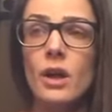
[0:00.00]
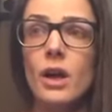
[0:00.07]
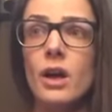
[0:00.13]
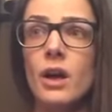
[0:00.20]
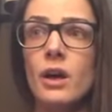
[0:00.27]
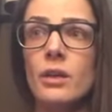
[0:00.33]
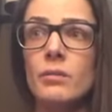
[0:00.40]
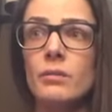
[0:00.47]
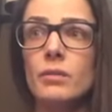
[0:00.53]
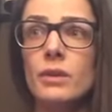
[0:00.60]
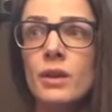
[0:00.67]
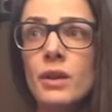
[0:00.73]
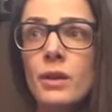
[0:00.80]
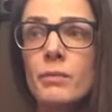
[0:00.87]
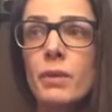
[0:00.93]

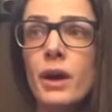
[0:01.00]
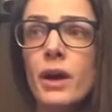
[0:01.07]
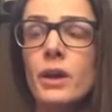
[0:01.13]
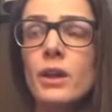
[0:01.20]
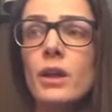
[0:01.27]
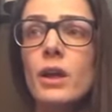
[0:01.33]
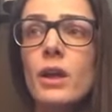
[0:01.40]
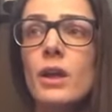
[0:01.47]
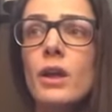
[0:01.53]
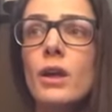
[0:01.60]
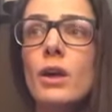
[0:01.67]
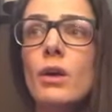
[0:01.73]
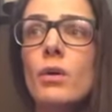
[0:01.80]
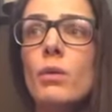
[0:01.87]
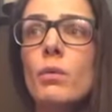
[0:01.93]
But
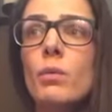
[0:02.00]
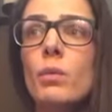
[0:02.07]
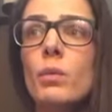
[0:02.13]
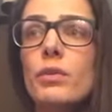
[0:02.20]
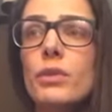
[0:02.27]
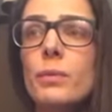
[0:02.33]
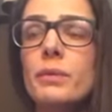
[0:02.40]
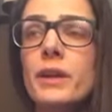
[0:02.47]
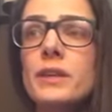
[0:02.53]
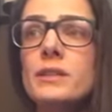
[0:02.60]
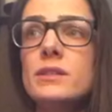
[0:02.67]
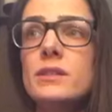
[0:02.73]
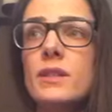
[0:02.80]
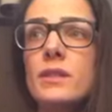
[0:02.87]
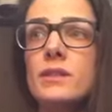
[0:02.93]
the
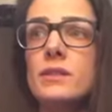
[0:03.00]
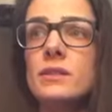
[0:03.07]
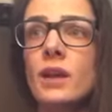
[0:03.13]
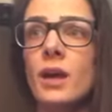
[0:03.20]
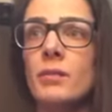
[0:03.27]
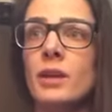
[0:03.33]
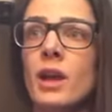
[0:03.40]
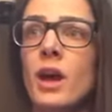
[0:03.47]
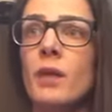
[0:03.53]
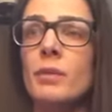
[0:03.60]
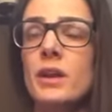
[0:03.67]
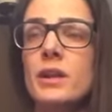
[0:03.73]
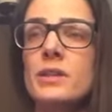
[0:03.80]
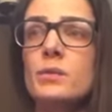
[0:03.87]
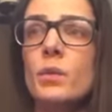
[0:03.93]
places that this is coming
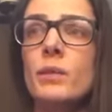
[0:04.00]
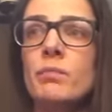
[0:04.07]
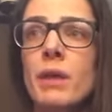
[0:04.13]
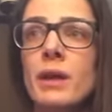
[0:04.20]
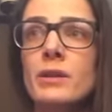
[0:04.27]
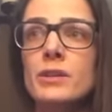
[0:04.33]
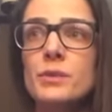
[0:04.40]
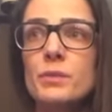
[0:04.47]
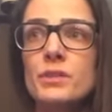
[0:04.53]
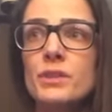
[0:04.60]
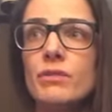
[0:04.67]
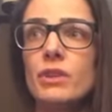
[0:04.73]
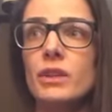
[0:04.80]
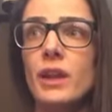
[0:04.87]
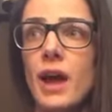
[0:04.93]
up is when men are
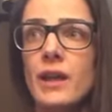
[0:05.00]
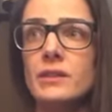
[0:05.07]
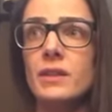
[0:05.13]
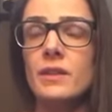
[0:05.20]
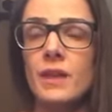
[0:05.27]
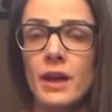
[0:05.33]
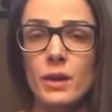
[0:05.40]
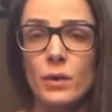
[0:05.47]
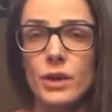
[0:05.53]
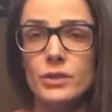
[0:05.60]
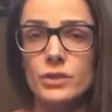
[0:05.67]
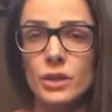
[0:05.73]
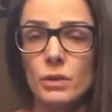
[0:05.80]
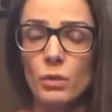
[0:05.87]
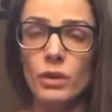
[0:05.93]
specifically asking that
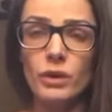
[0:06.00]
question,